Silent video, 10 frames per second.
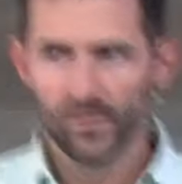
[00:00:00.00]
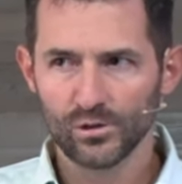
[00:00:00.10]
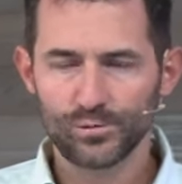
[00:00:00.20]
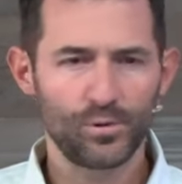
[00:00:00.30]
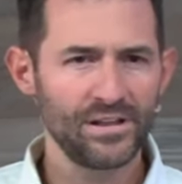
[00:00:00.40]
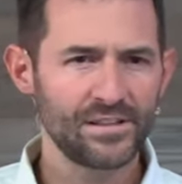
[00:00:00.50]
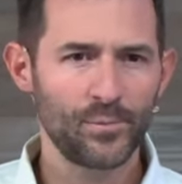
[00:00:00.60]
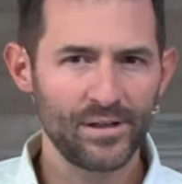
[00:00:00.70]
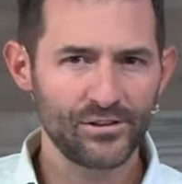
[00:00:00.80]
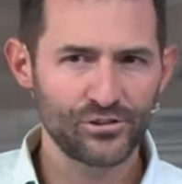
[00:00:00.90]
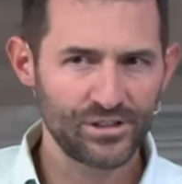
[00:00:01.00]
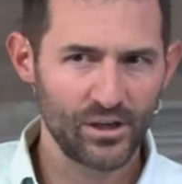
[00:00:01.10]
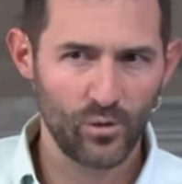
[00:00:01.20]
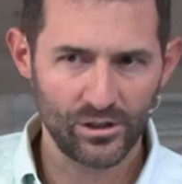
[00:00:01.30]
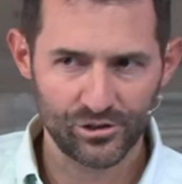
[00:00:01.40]
which brings up an interesting
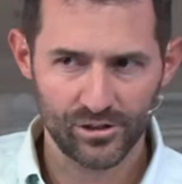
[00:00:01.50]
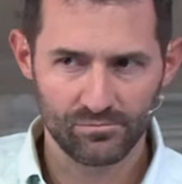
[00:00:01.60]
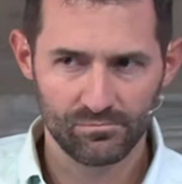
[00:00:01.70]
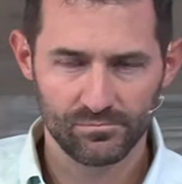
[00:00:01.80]
question.